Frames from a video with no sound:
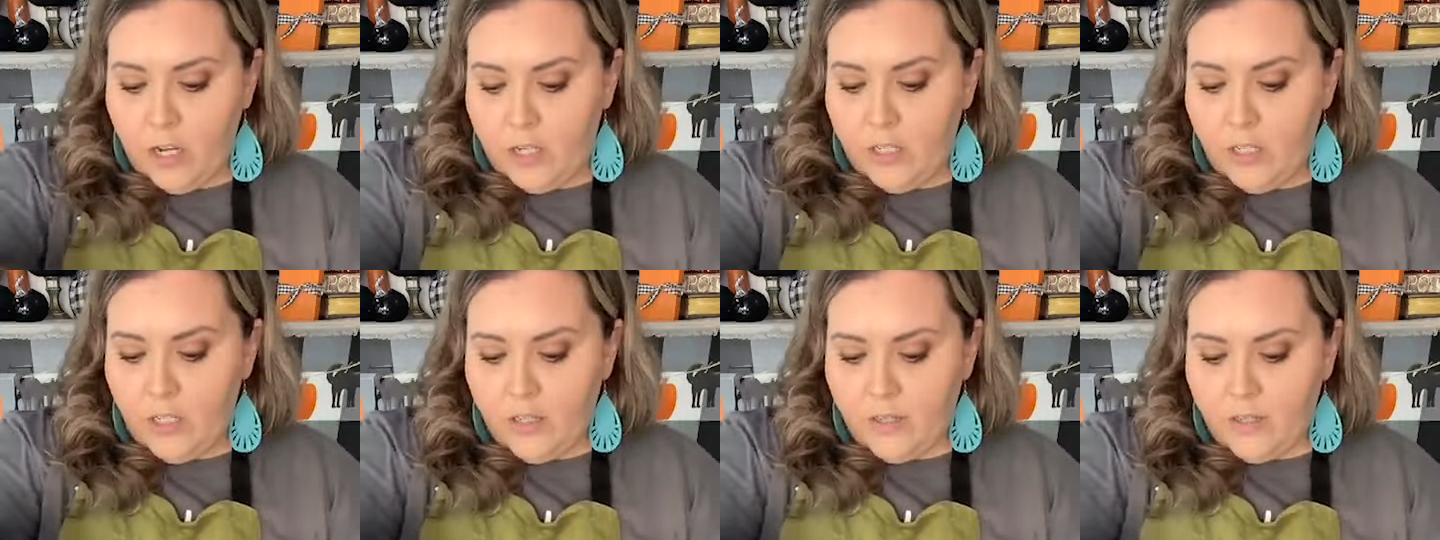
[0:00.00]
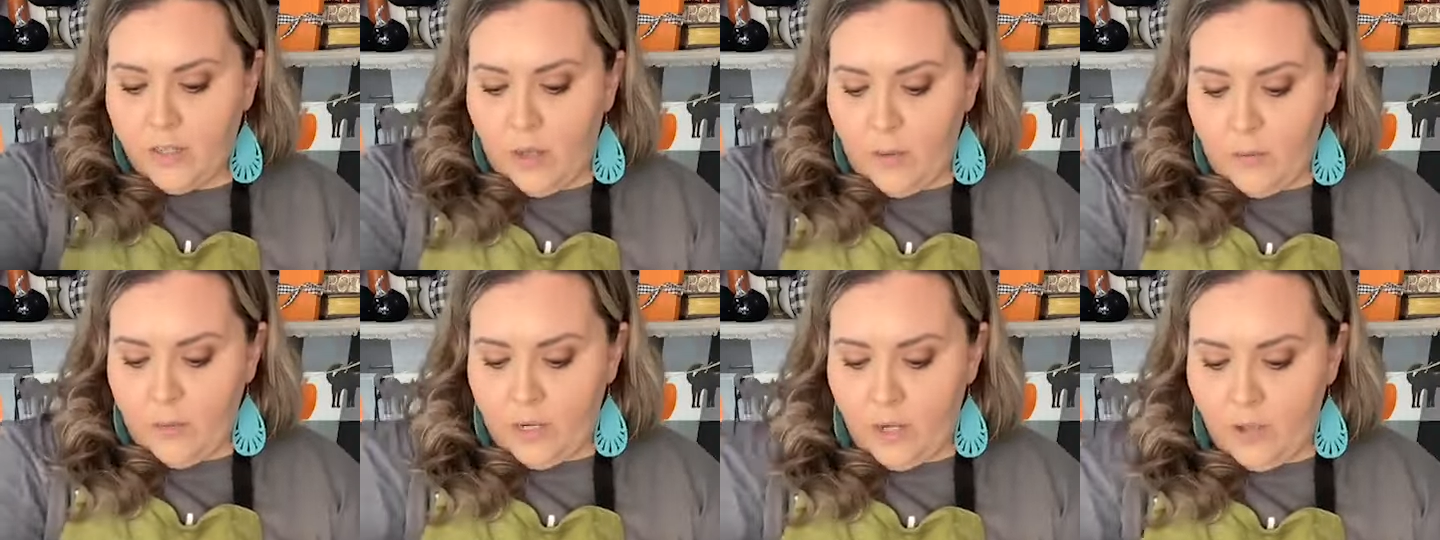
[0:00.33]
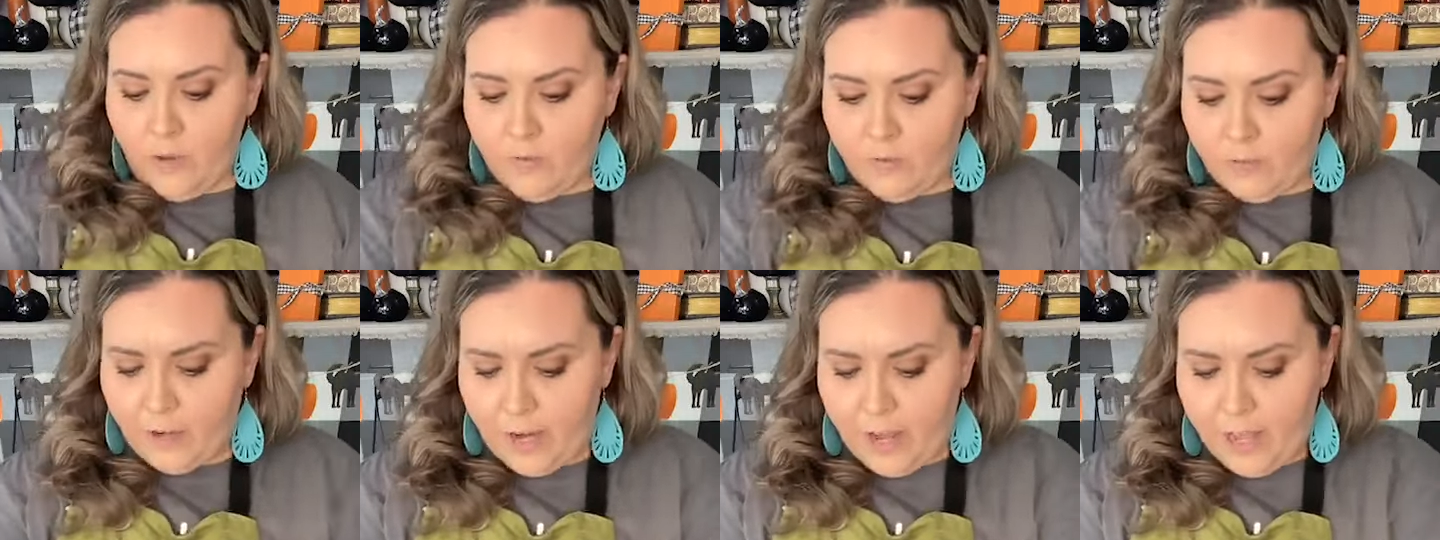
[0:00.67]
and just going
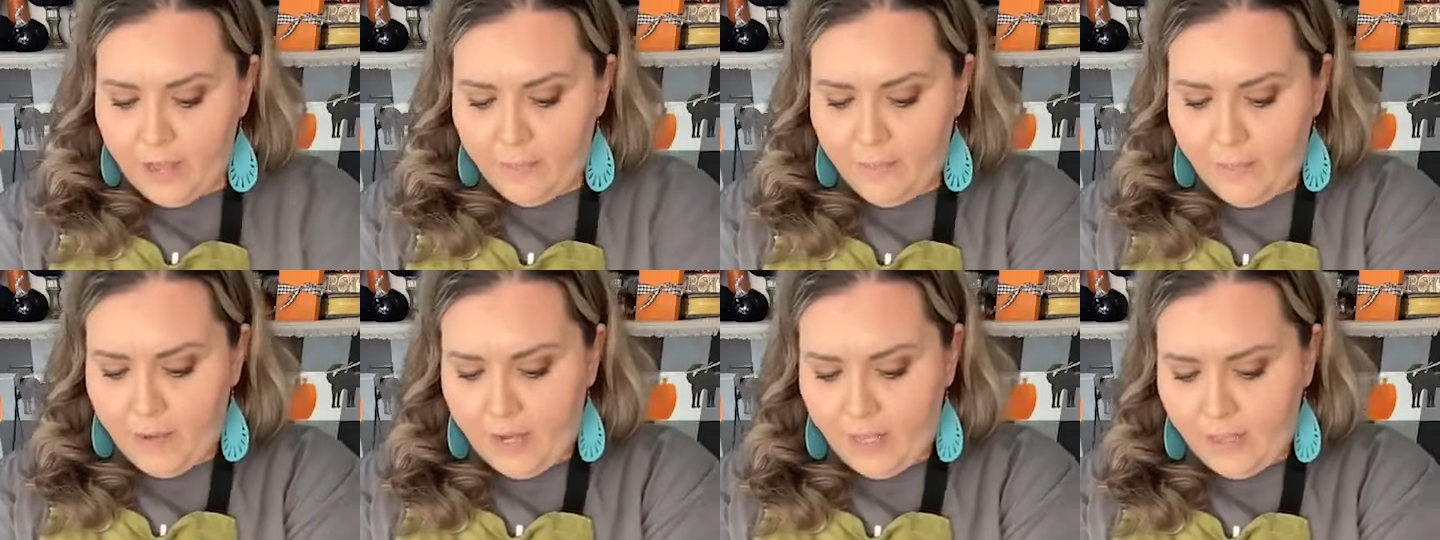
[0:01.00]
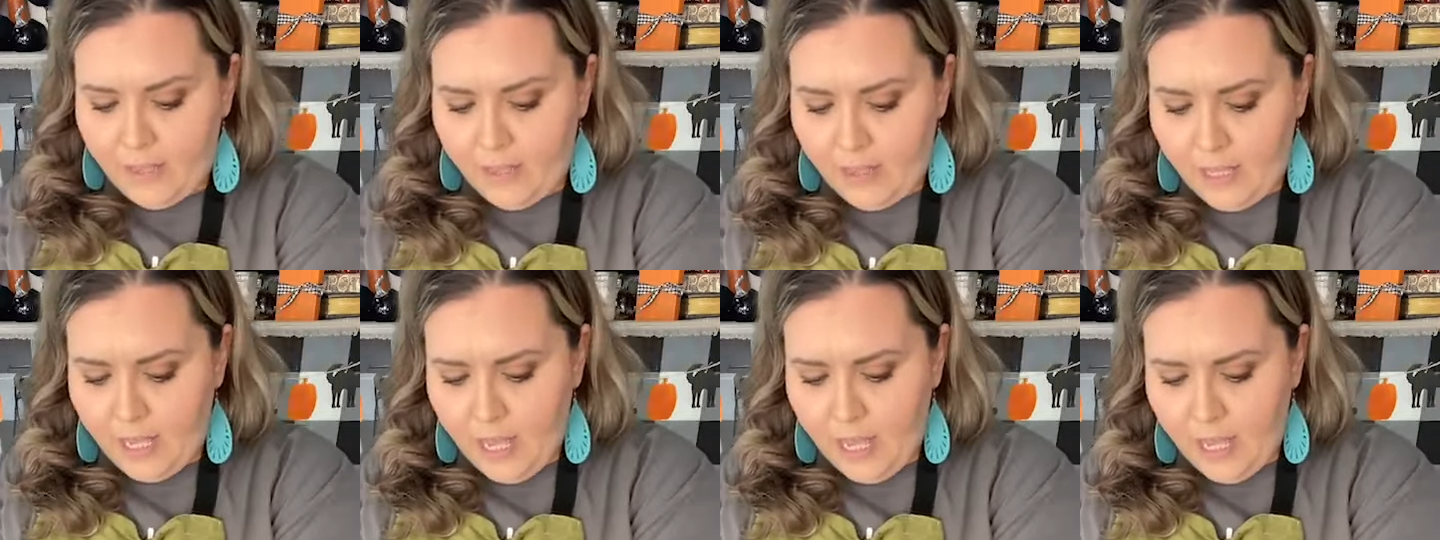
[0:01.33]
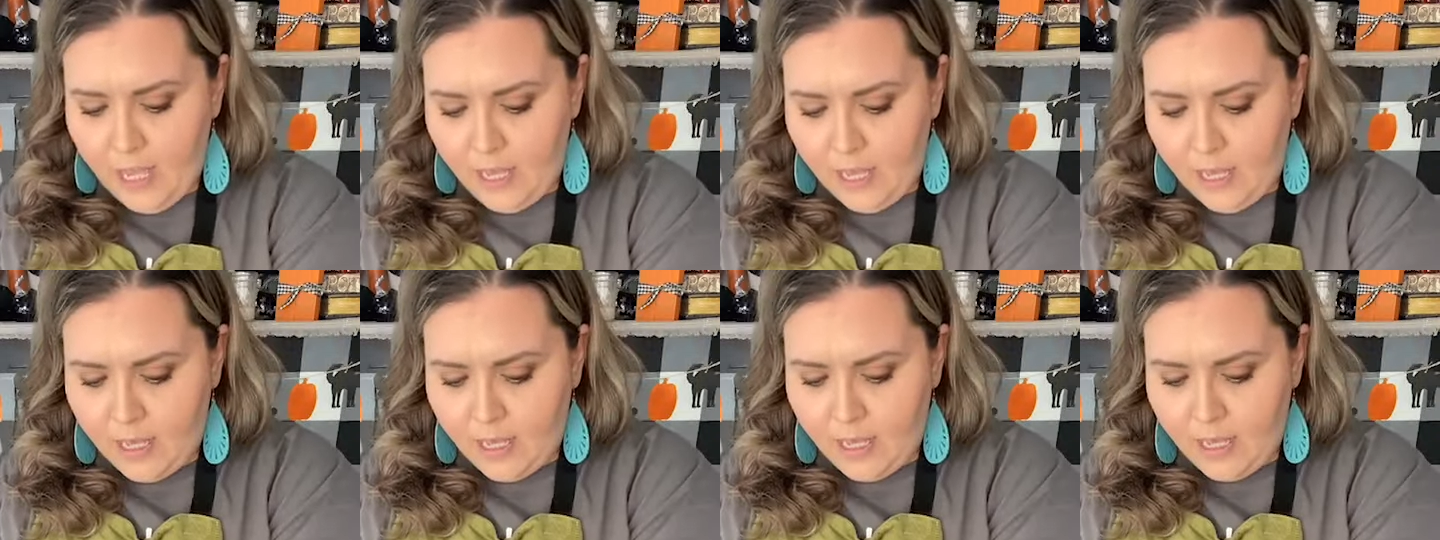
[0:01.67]
over it, but I
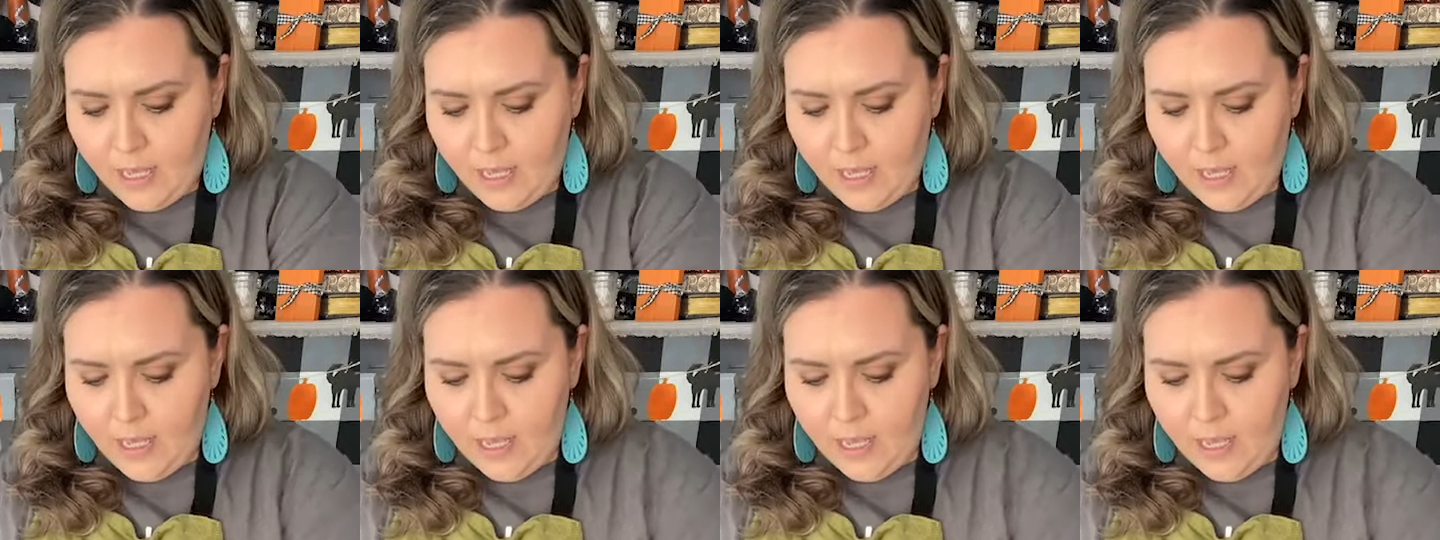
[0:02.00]
think